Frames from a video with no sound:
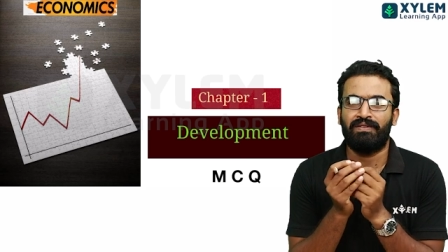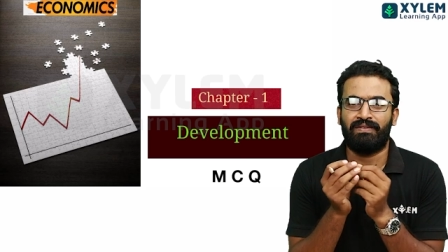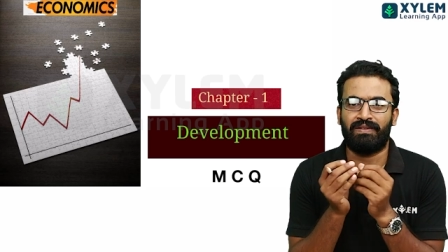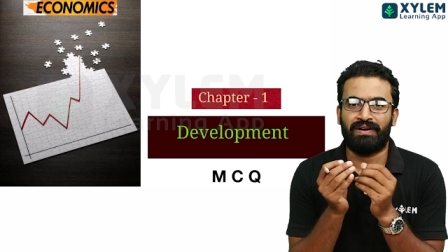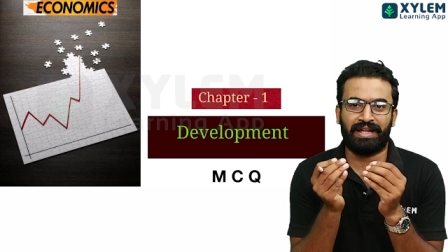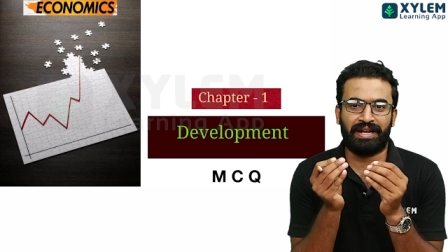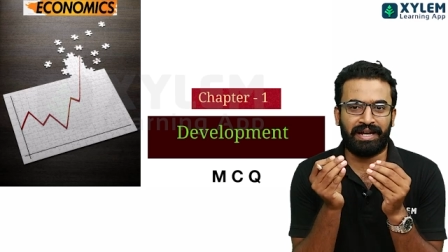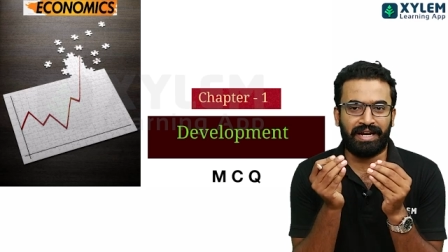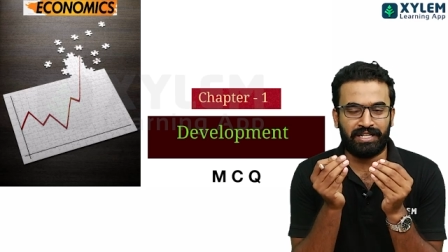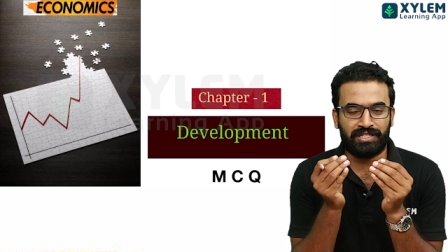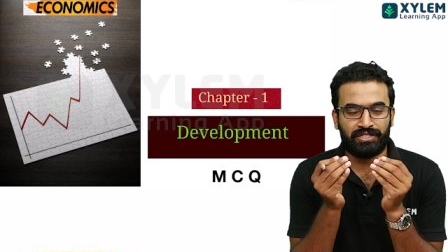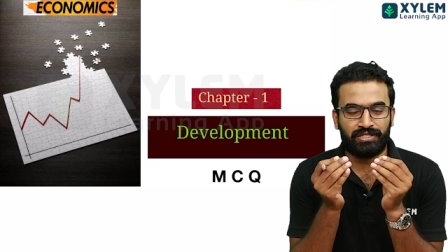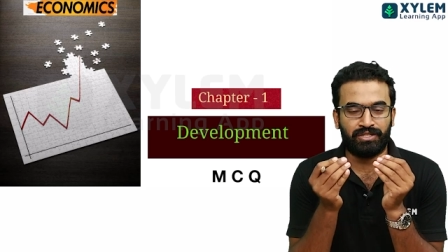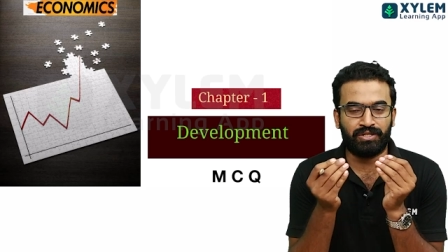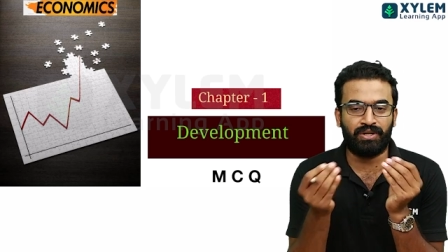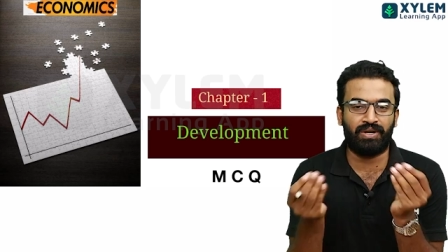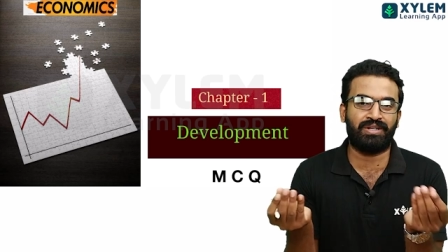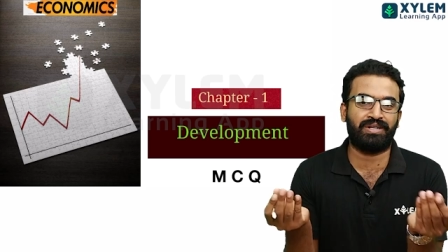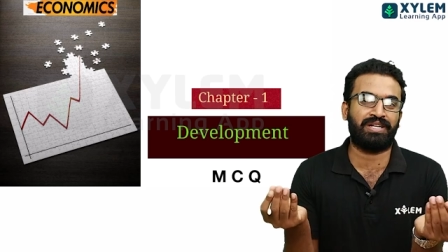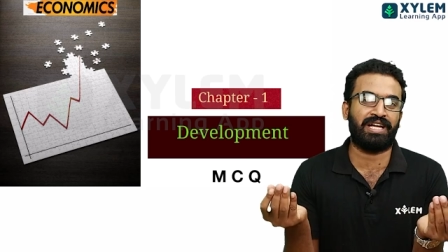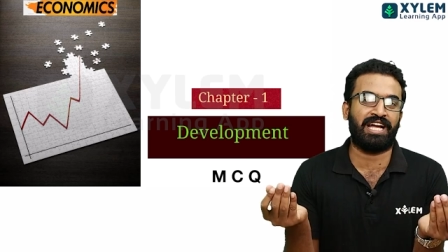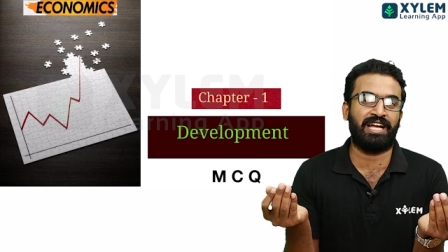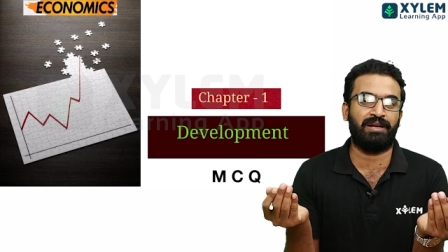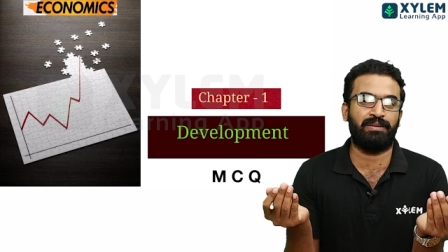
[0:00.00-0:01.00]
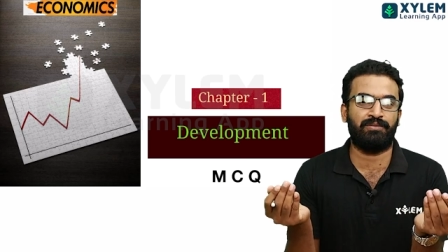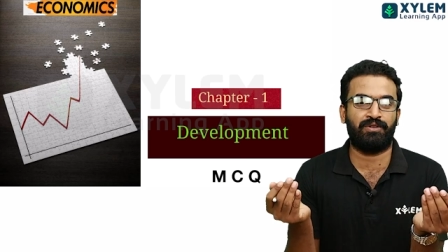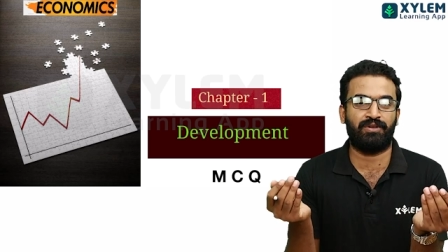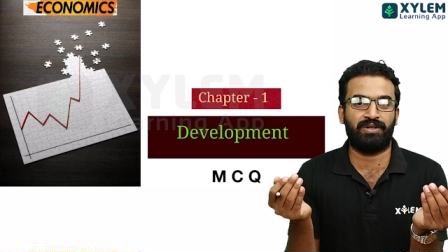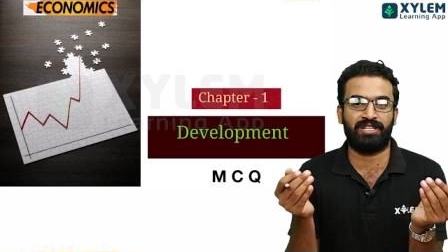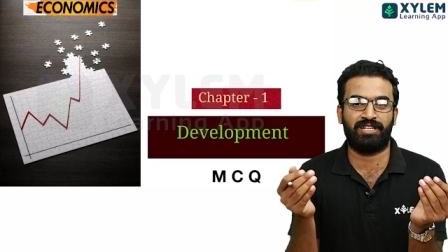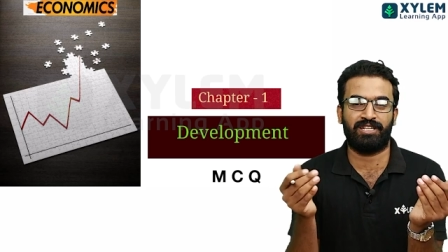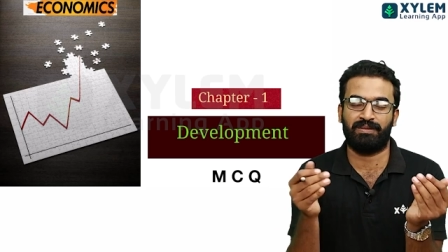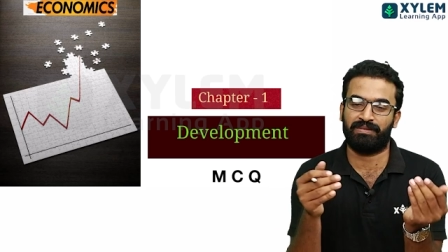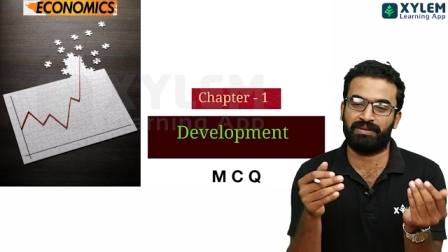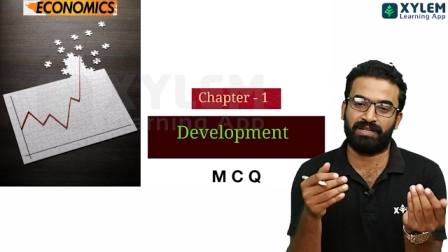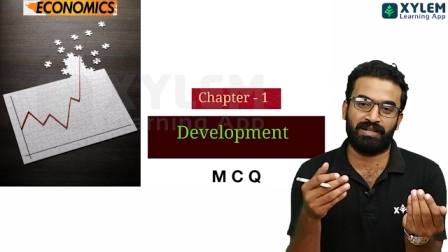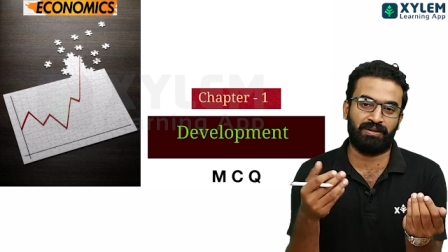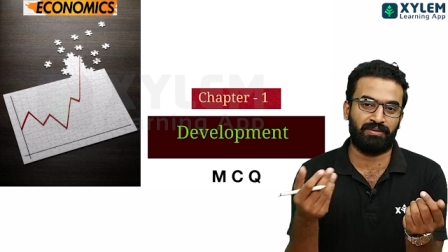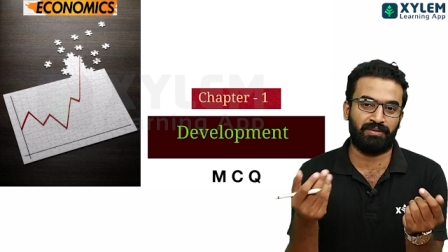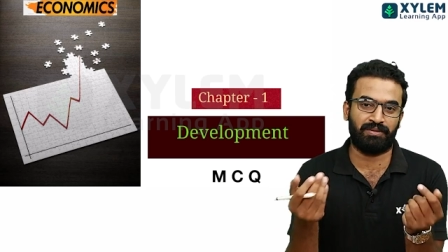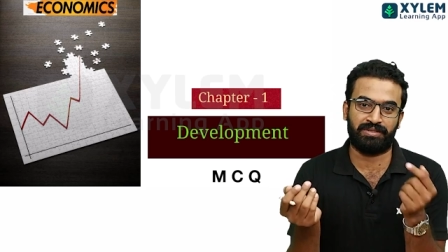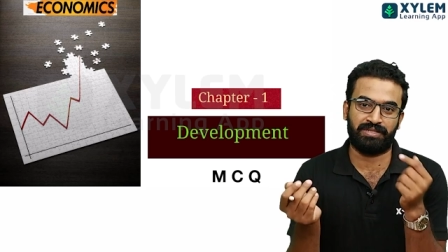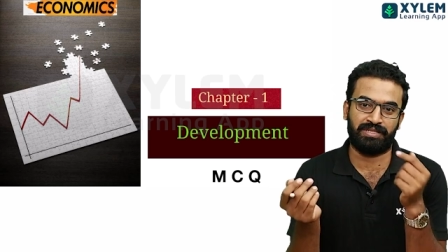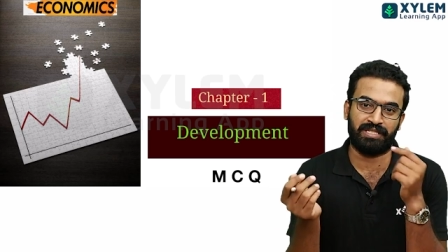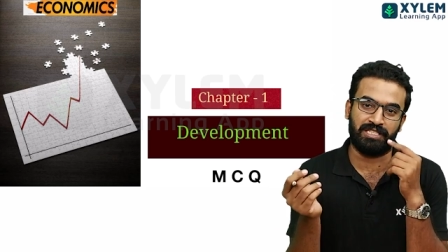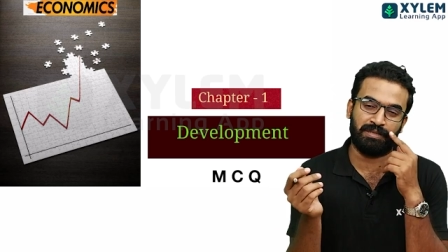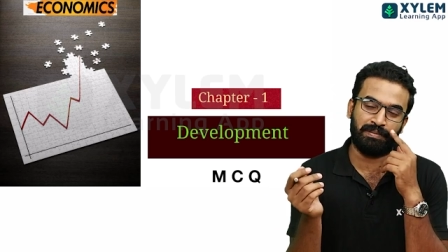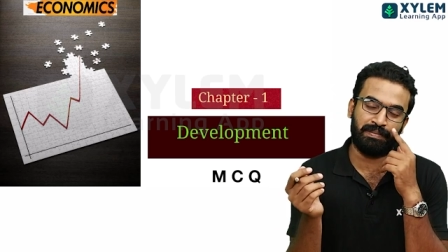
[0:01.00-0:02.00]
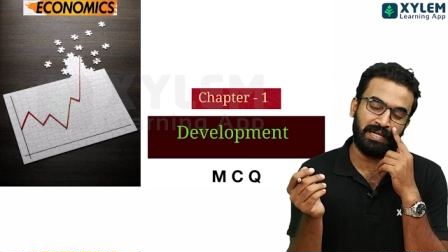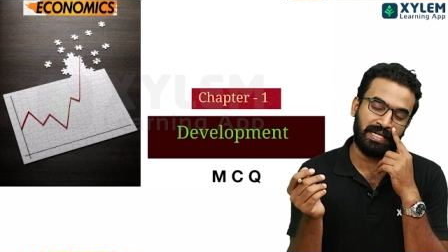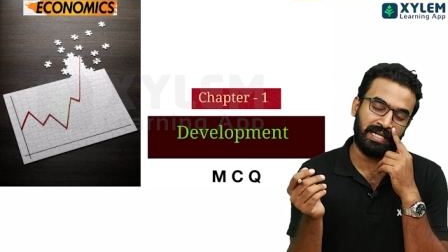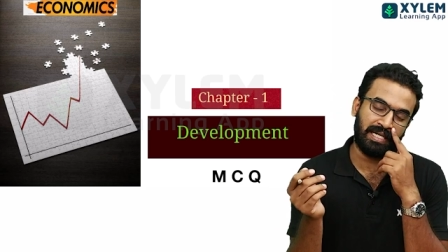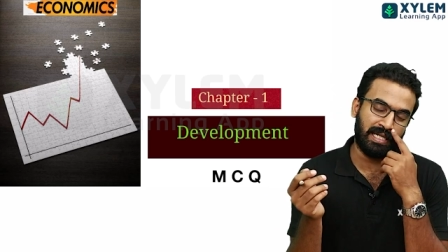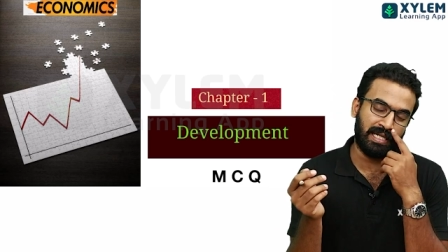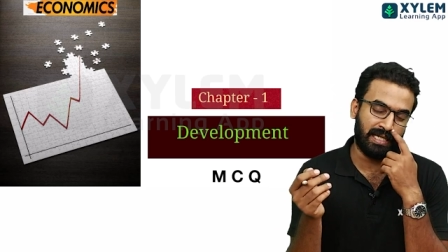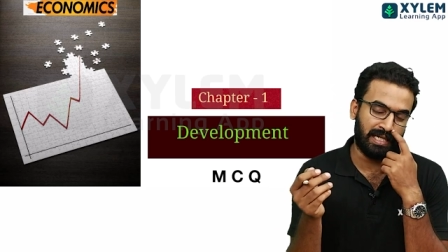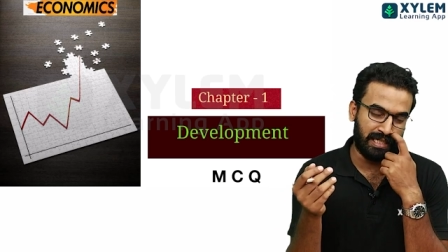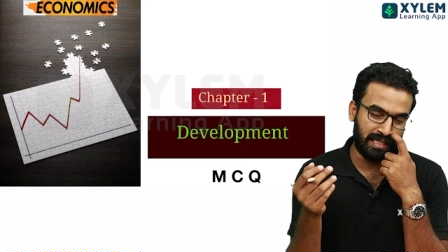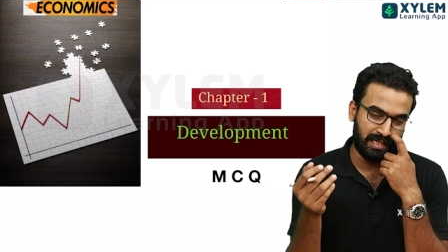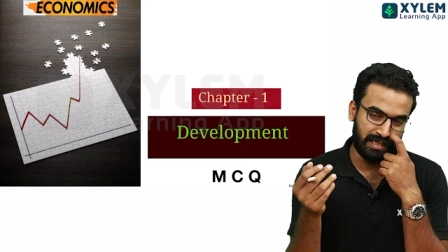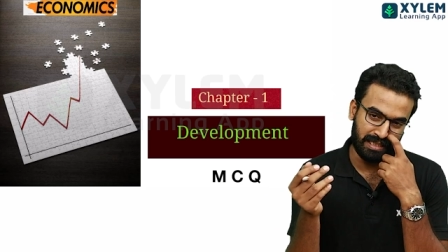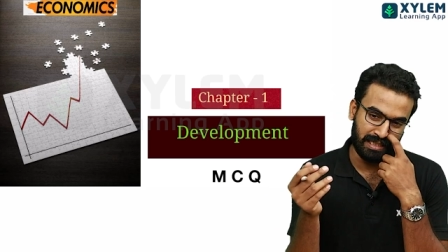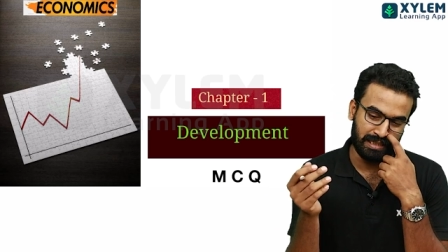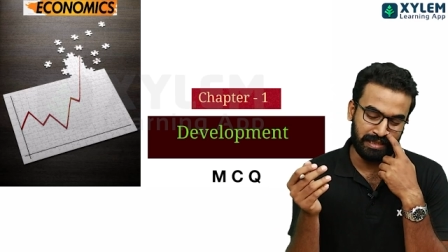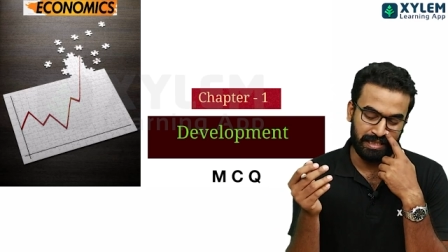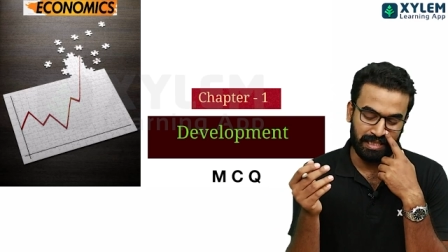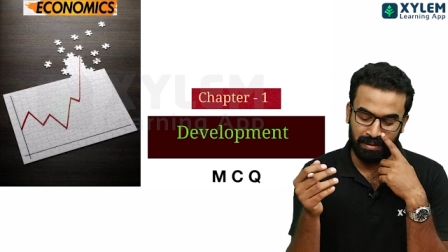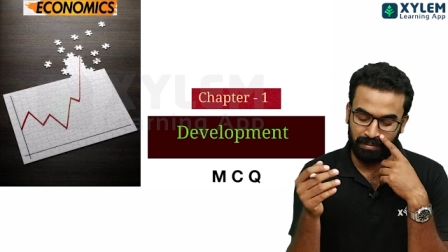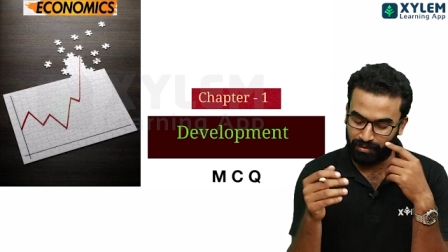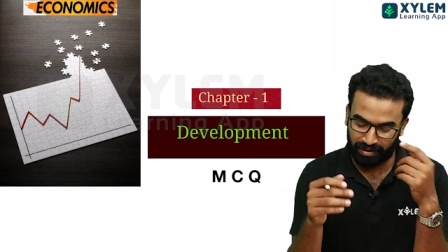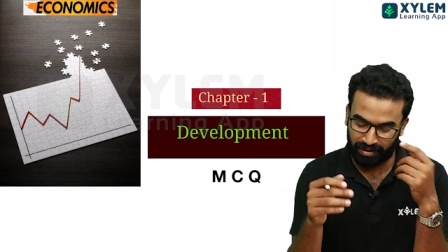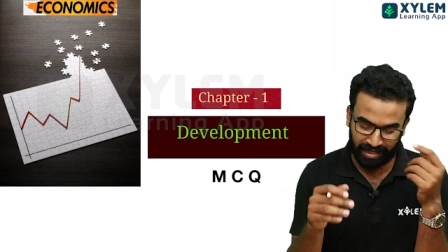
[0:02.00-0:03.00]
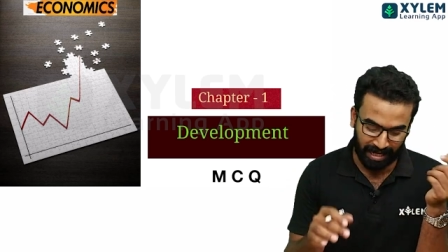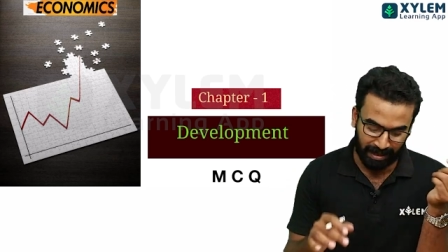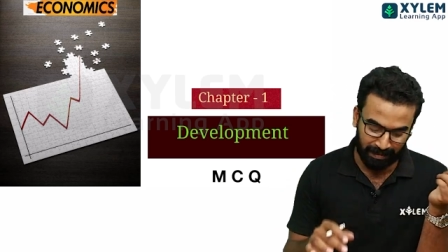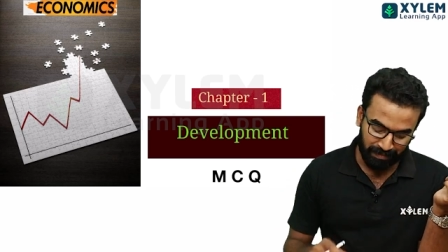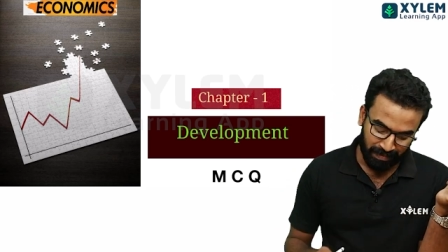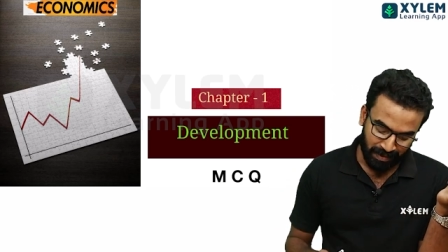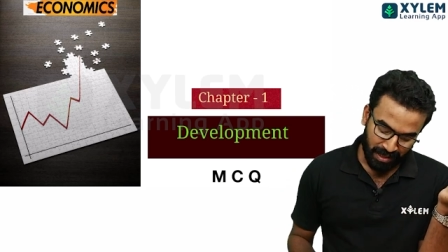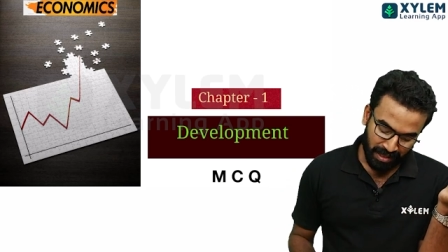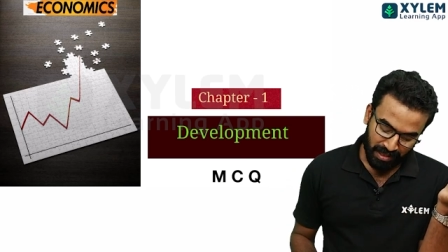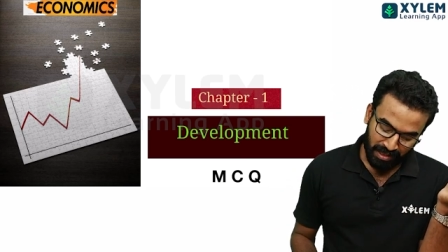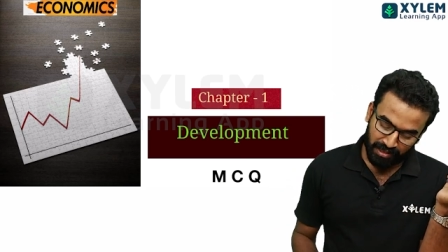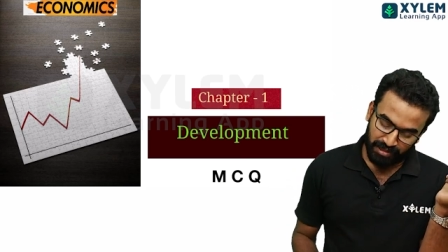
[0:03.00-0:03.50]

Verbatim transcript: But short time, we will questions discuss. Okay?